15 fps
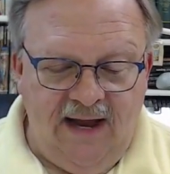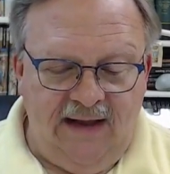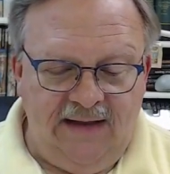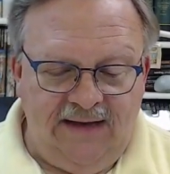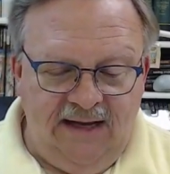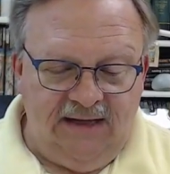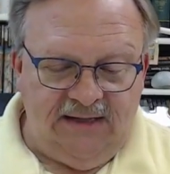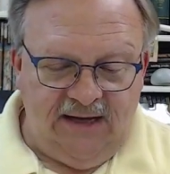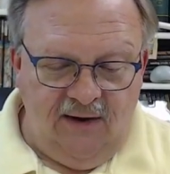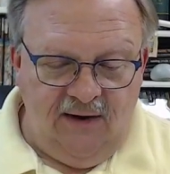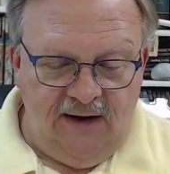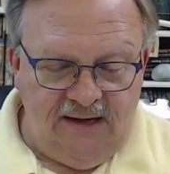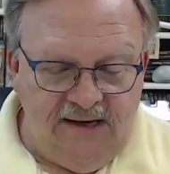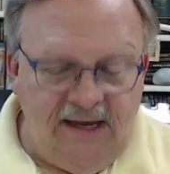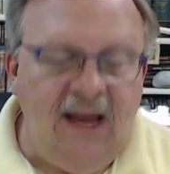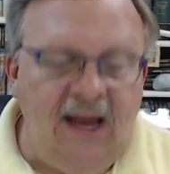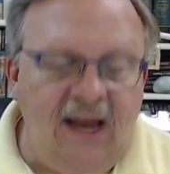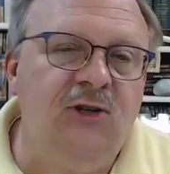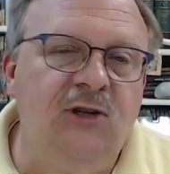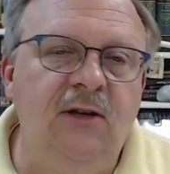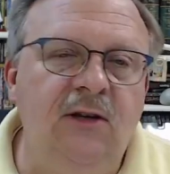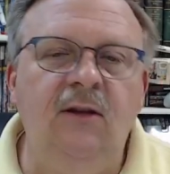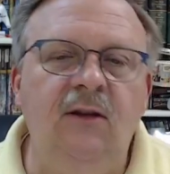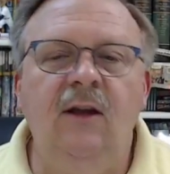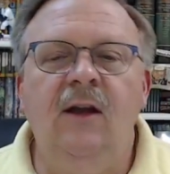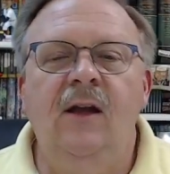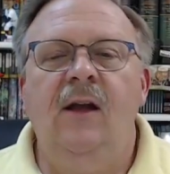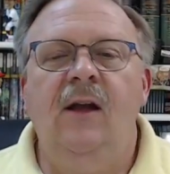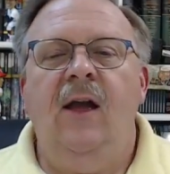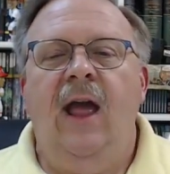God gets our attention
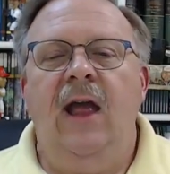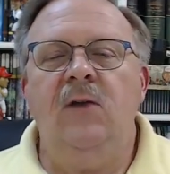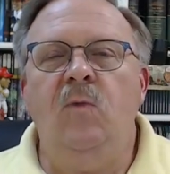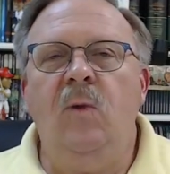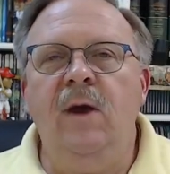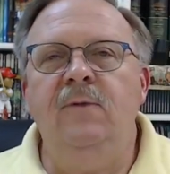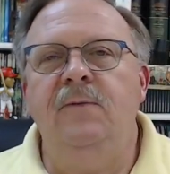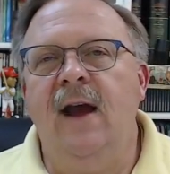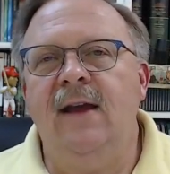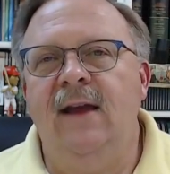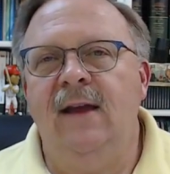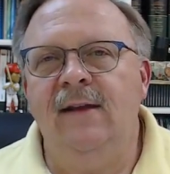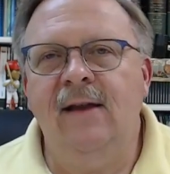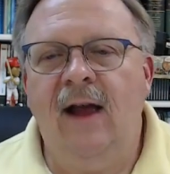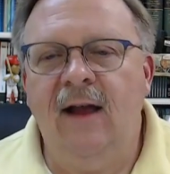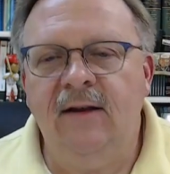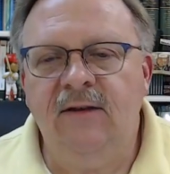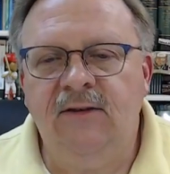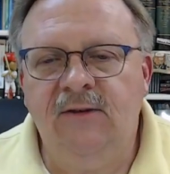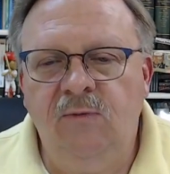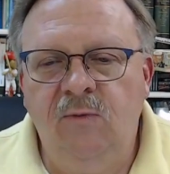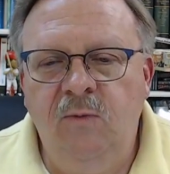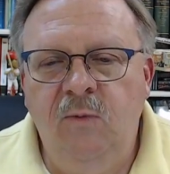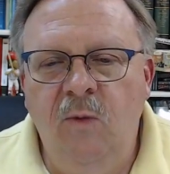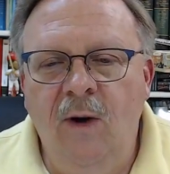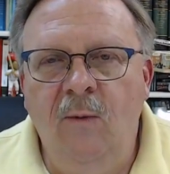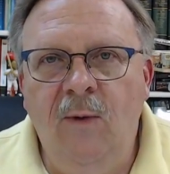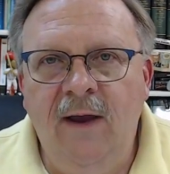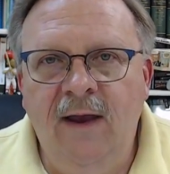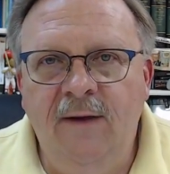and we recognize
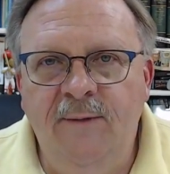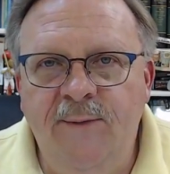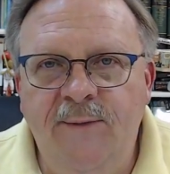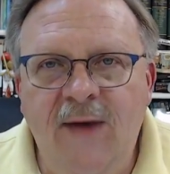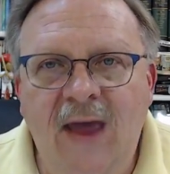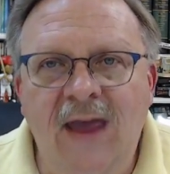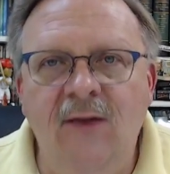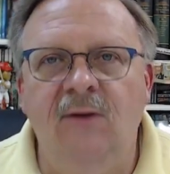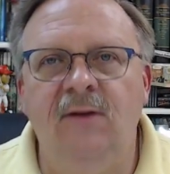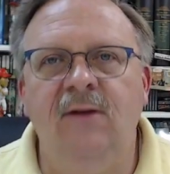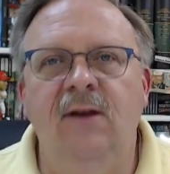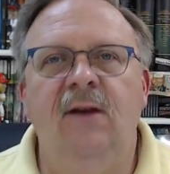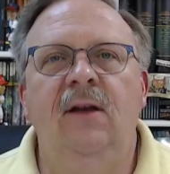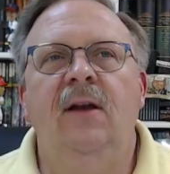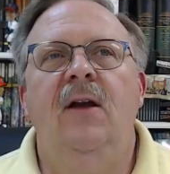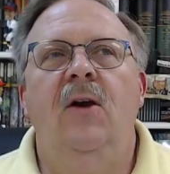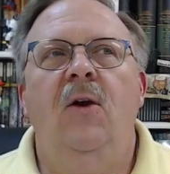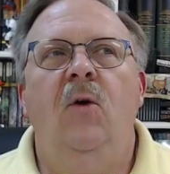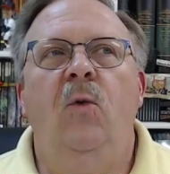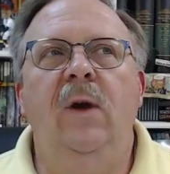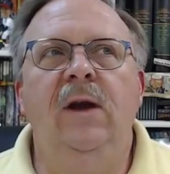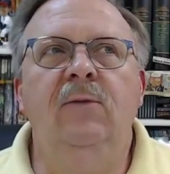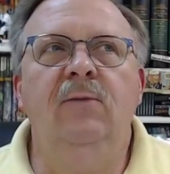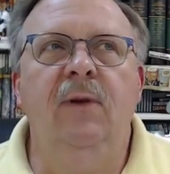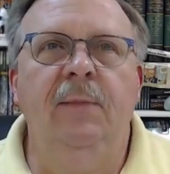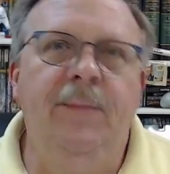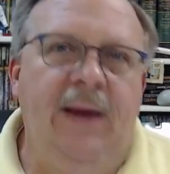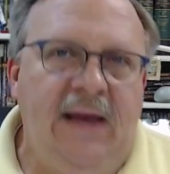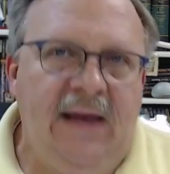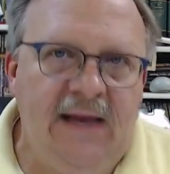where we have failed, we
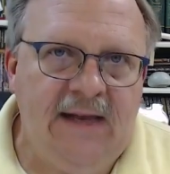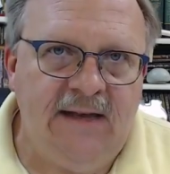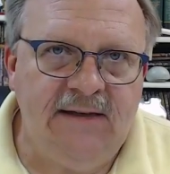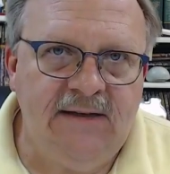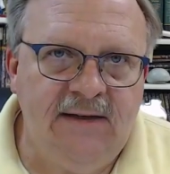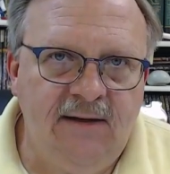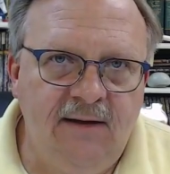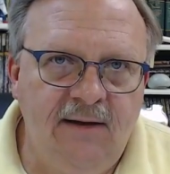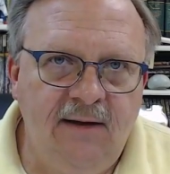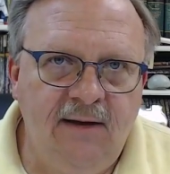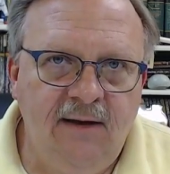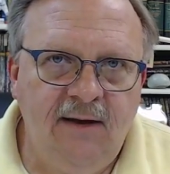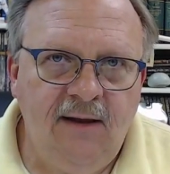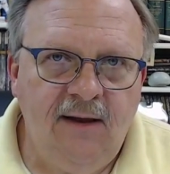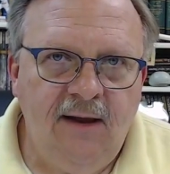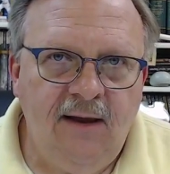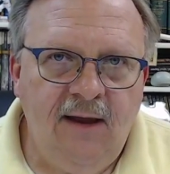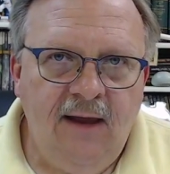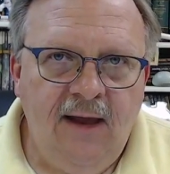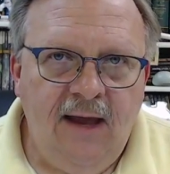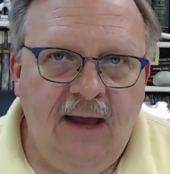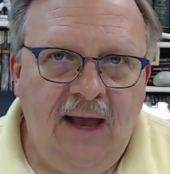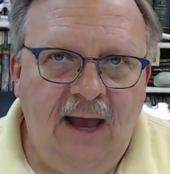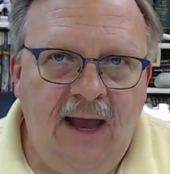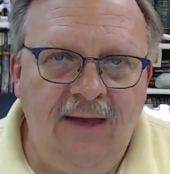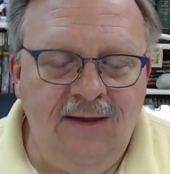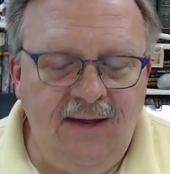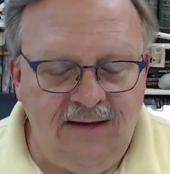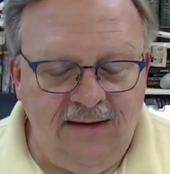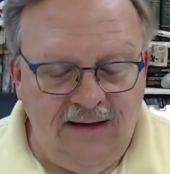repent.
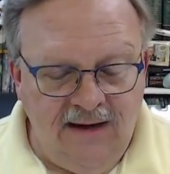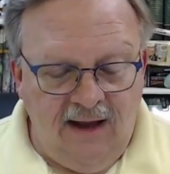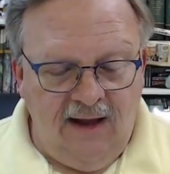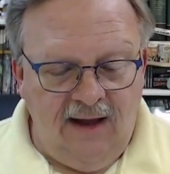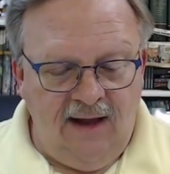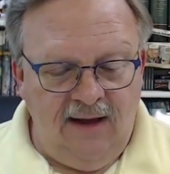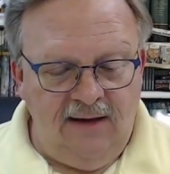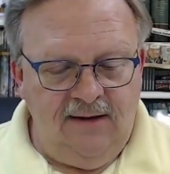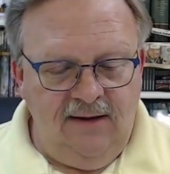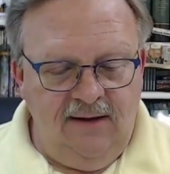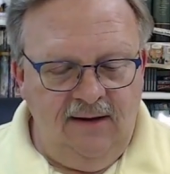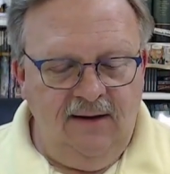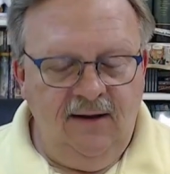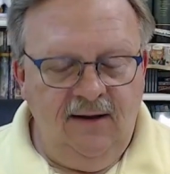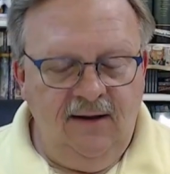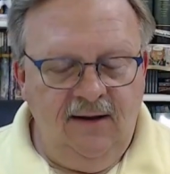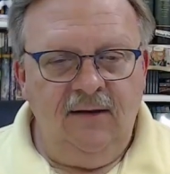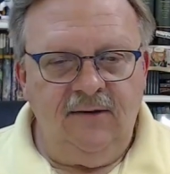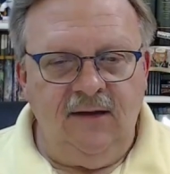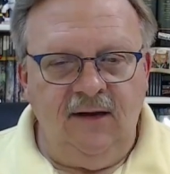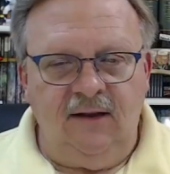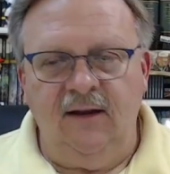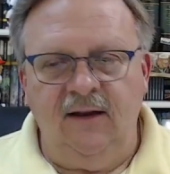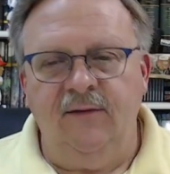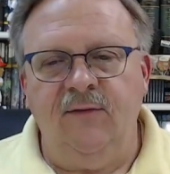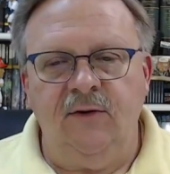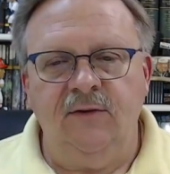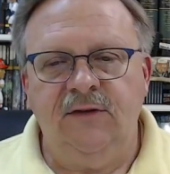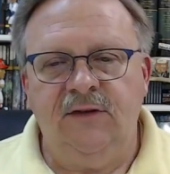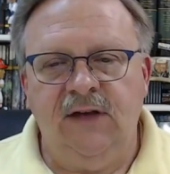And then God
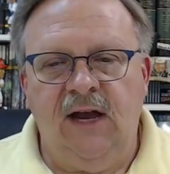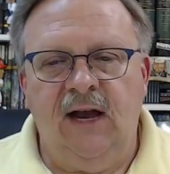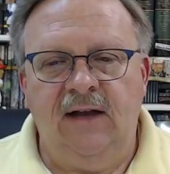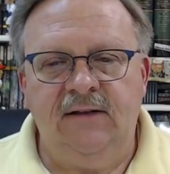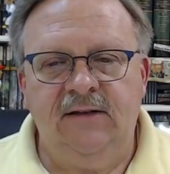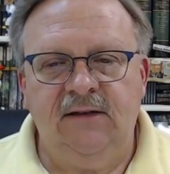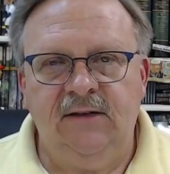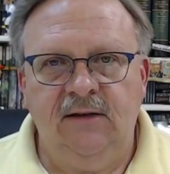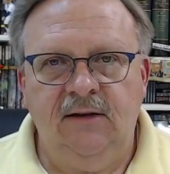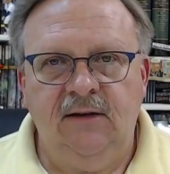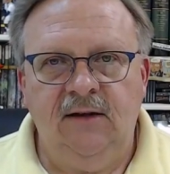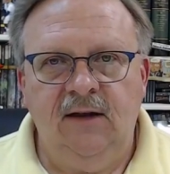delivers us.